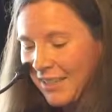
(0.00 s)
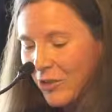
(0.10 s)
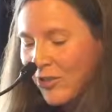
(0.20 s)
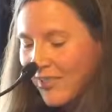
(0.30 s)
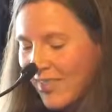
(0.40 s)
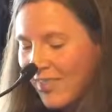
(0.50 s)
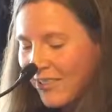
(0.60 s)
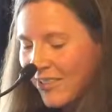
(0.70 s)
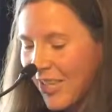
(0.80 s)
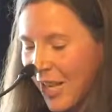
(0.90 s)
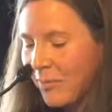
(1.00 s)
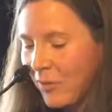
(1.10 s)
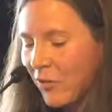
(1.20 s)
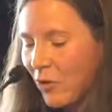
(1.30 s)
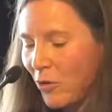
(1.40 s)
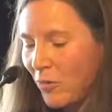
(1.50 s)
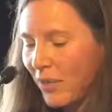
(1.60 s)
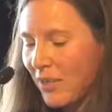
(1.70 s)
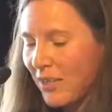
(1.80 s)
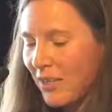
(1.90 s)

So cynical types of humour